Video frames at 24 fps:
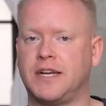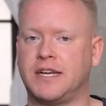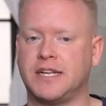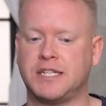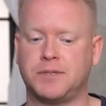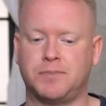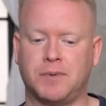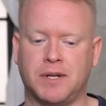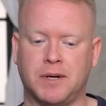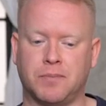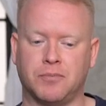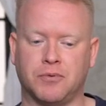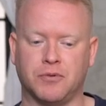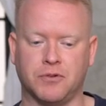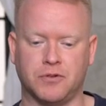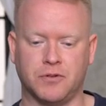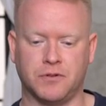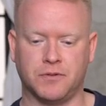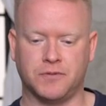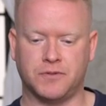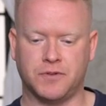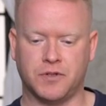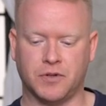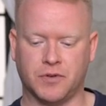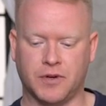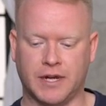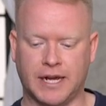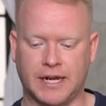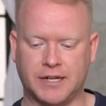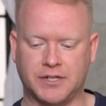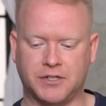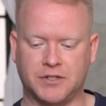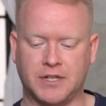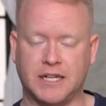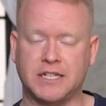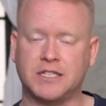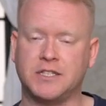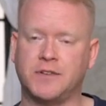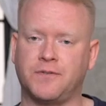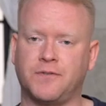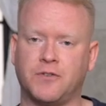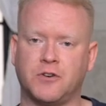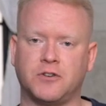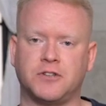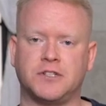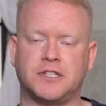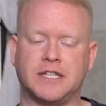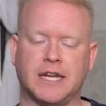It's been approved, okay? So that's the
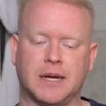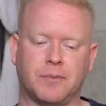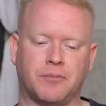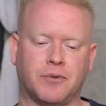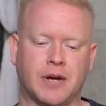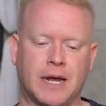first step,